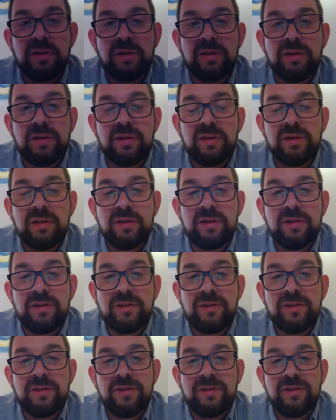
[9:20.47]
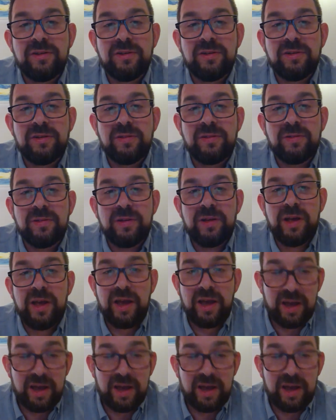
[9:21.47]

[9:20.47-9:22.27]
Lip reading: (no one is talking)